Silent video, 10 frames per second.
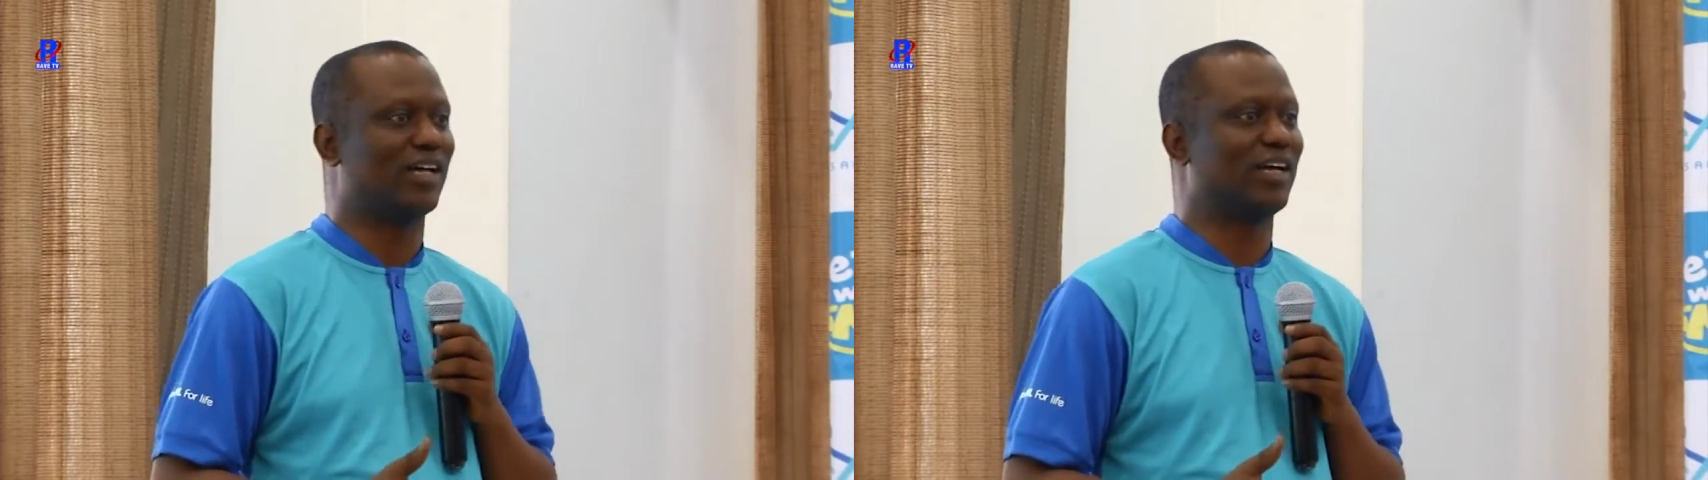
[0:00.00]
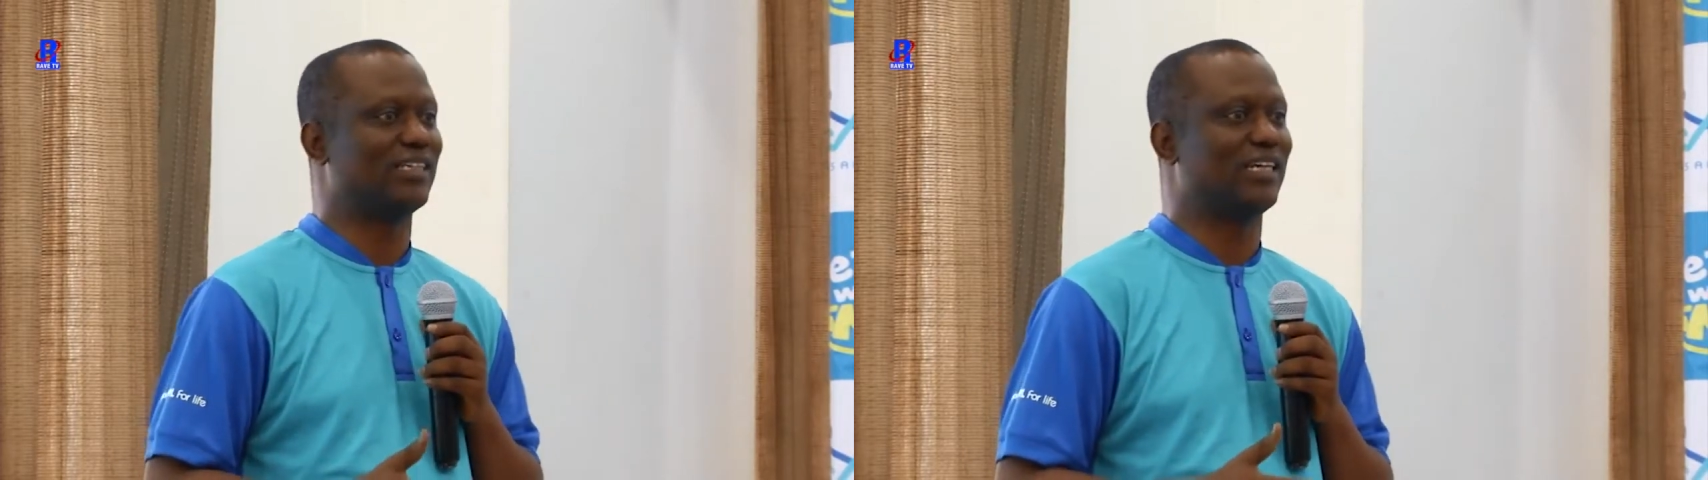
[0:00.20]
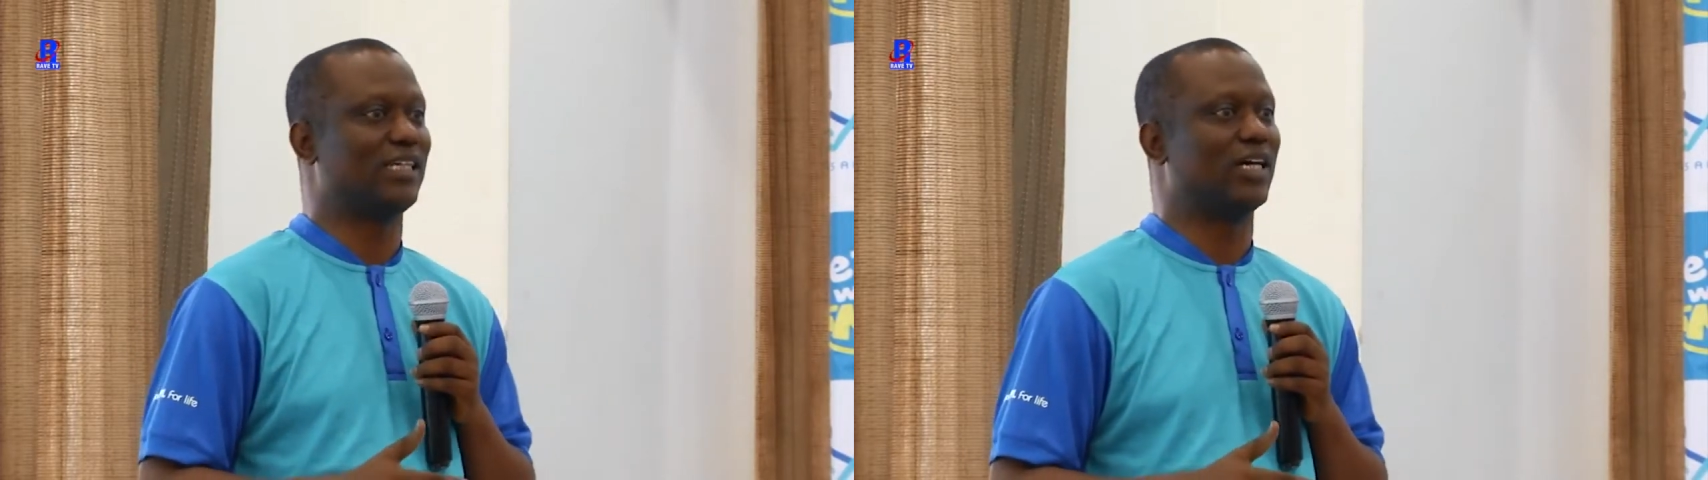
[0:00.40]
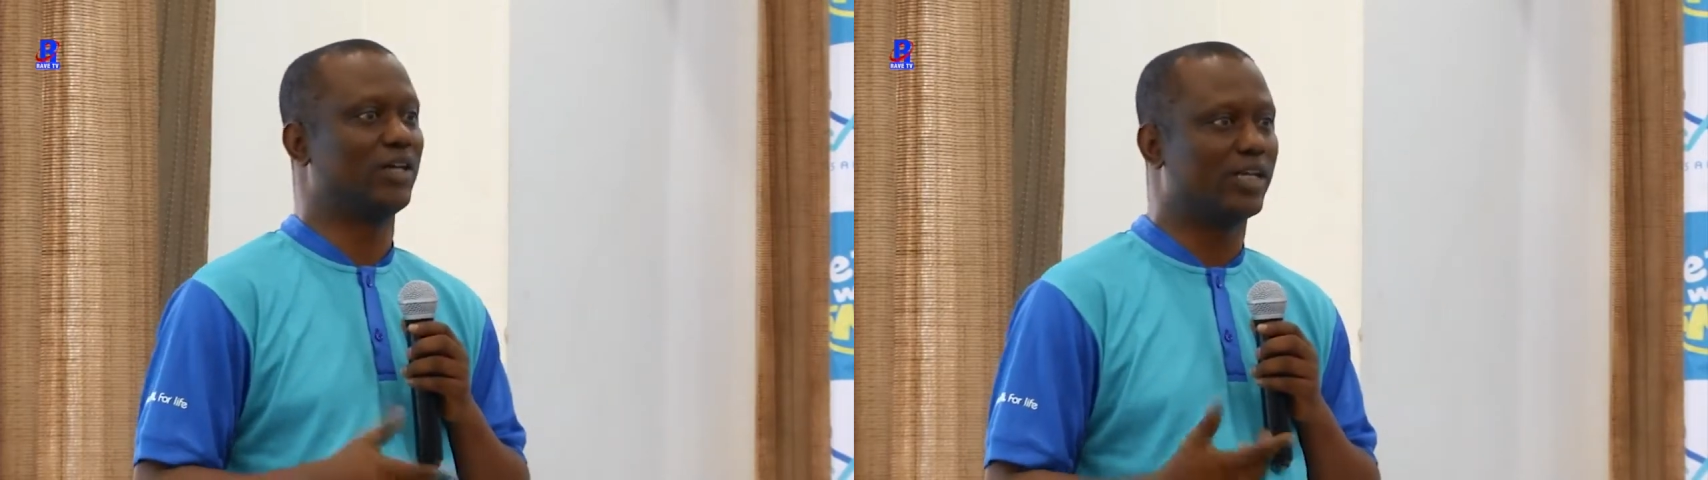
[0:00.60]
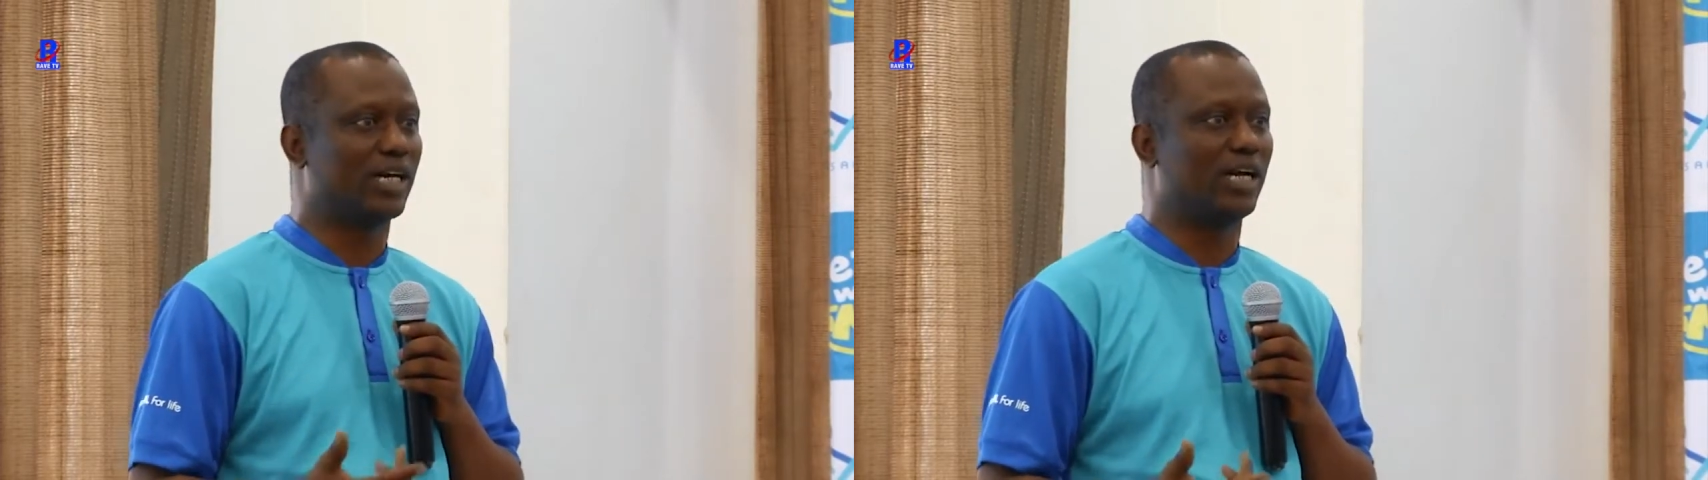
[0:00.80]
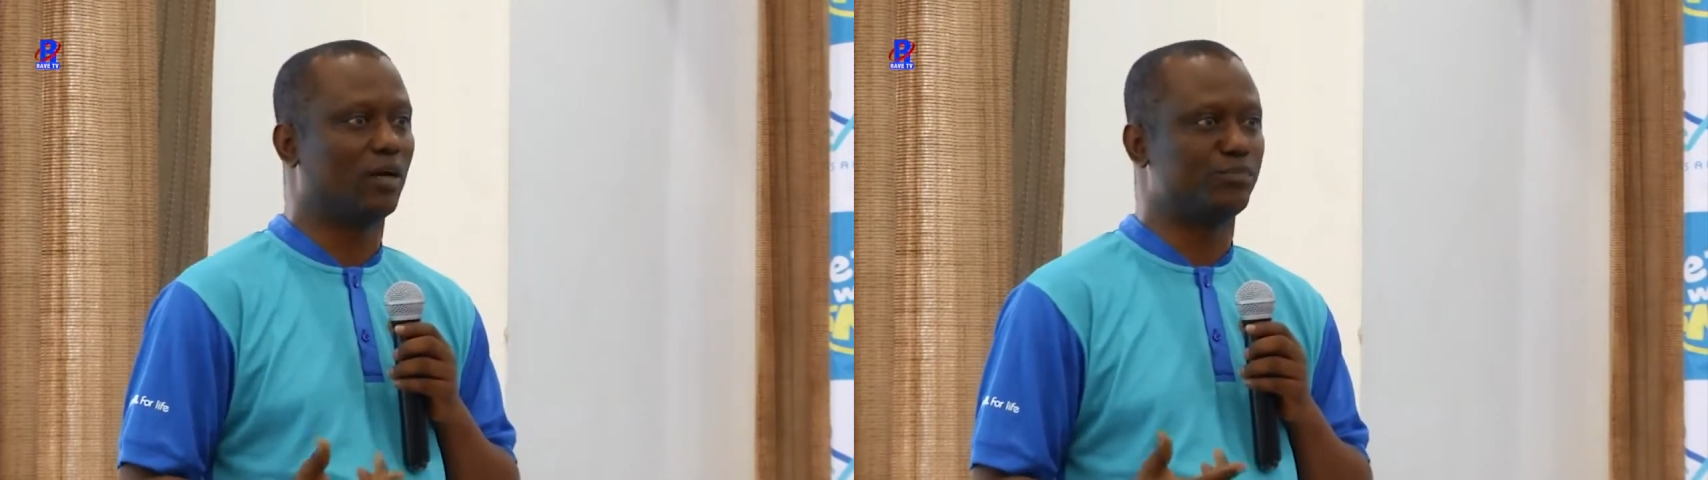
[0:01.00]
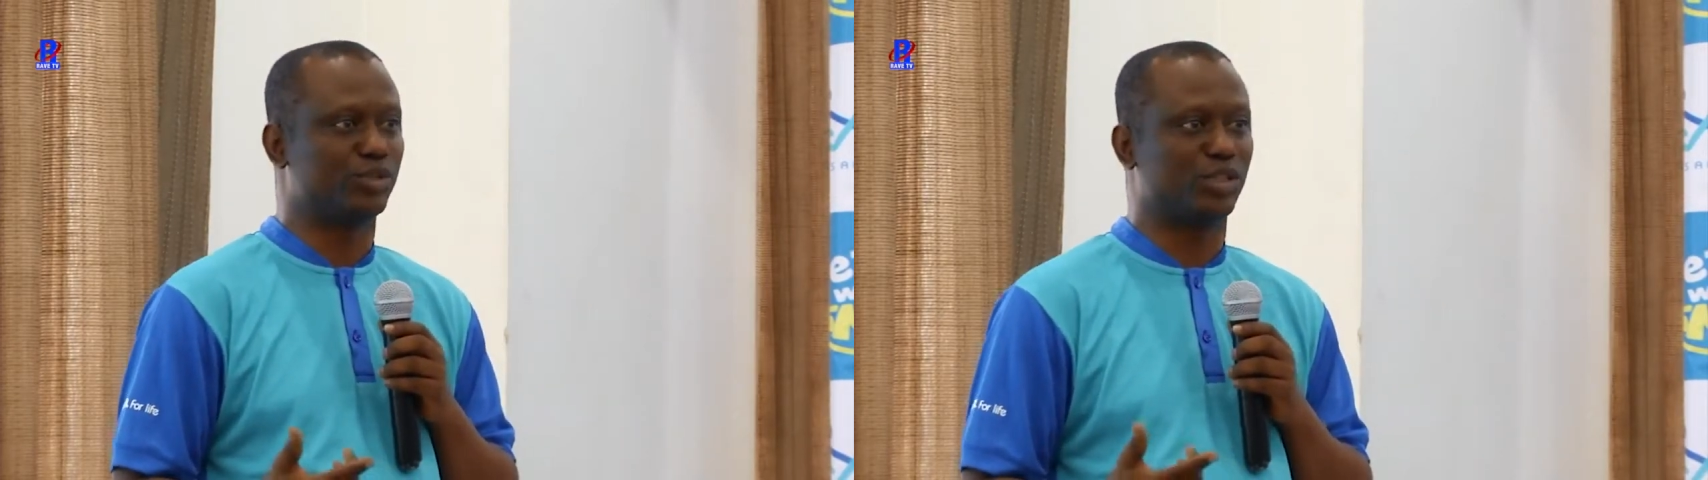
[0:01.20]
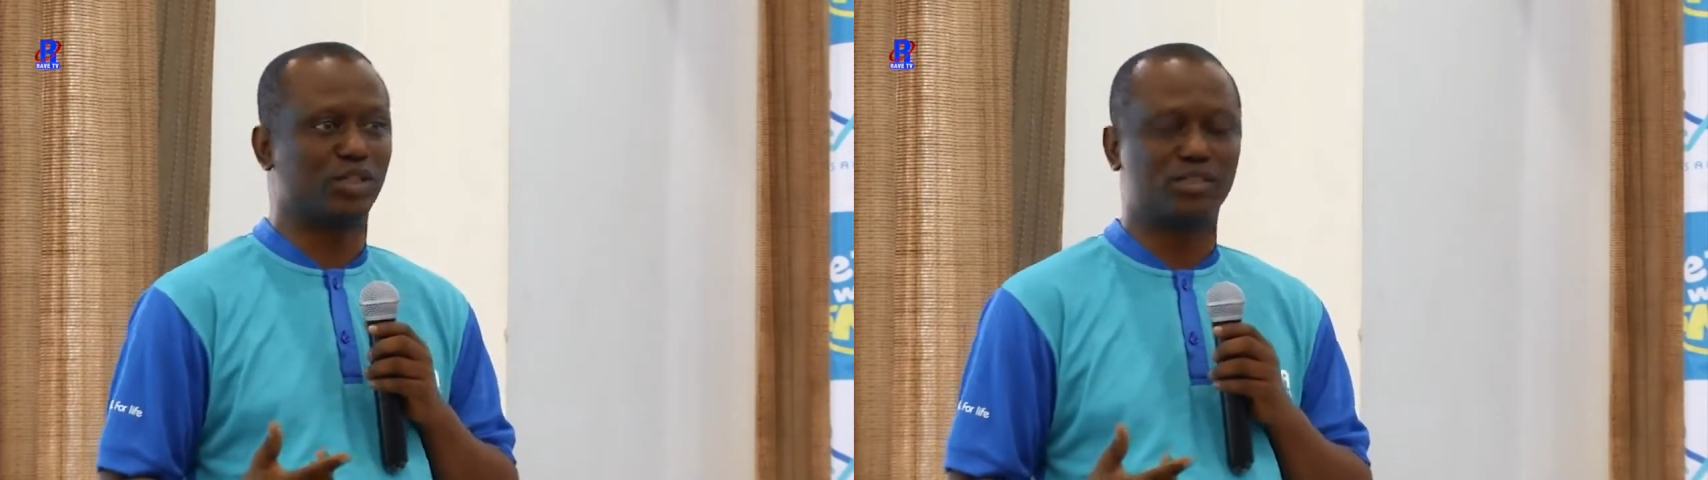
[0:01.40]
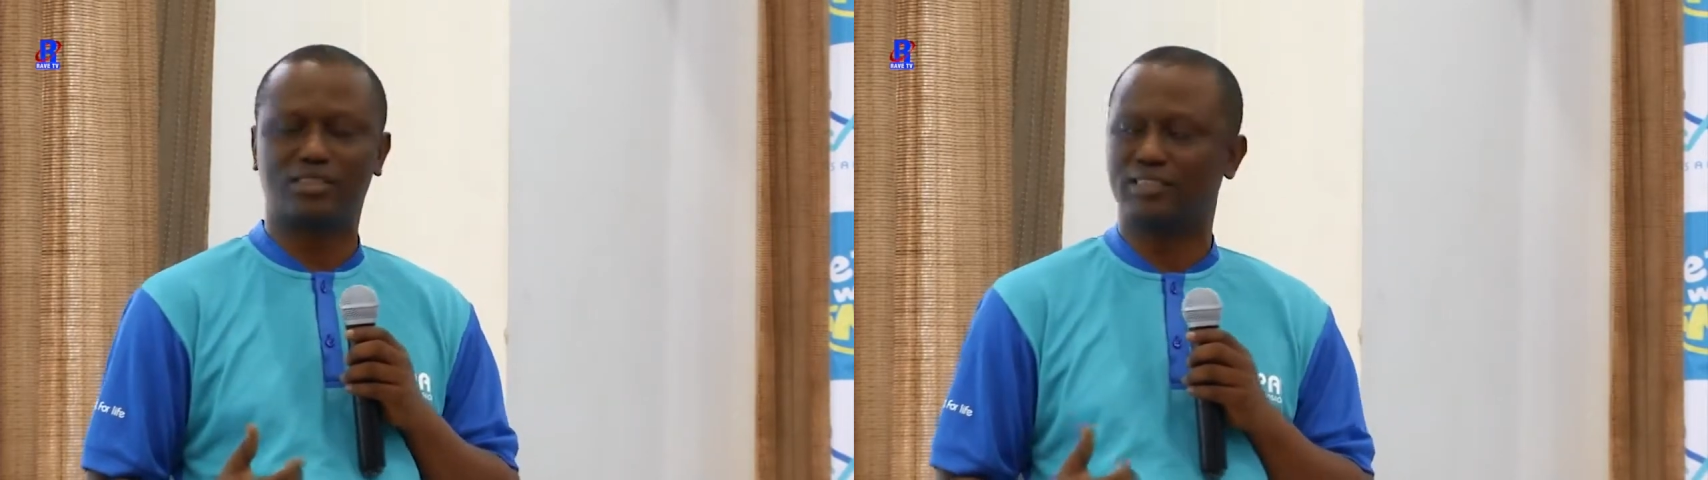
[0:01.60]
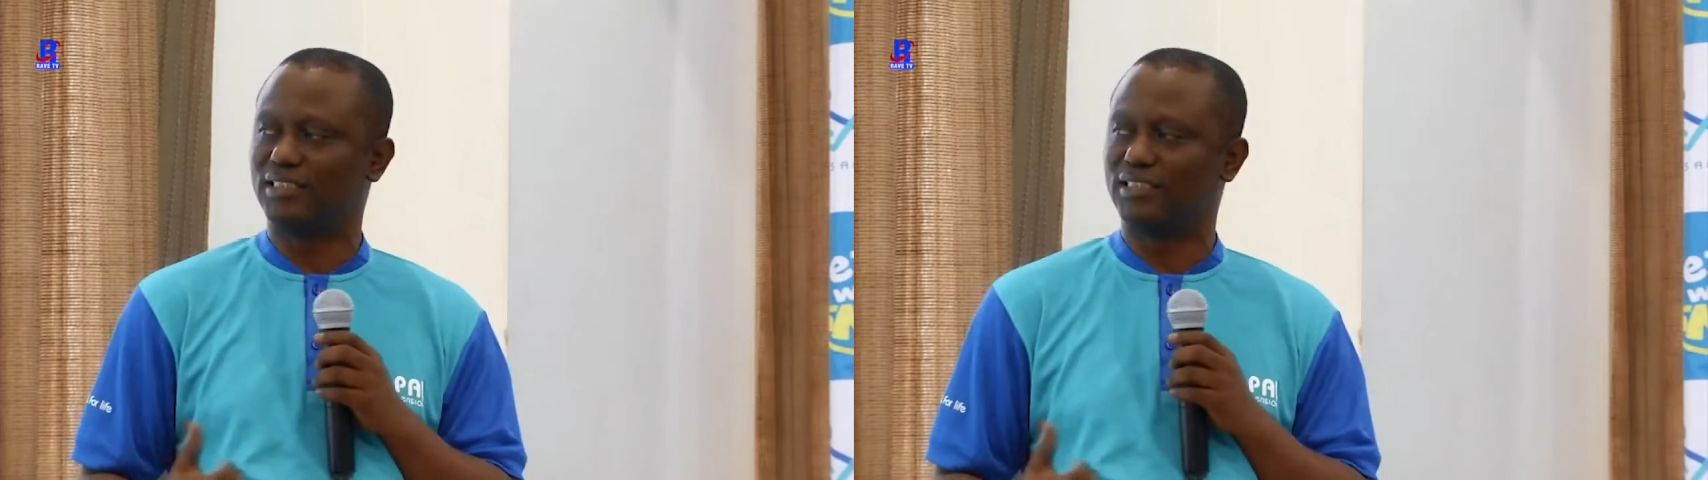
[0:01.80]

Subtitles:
And then the other option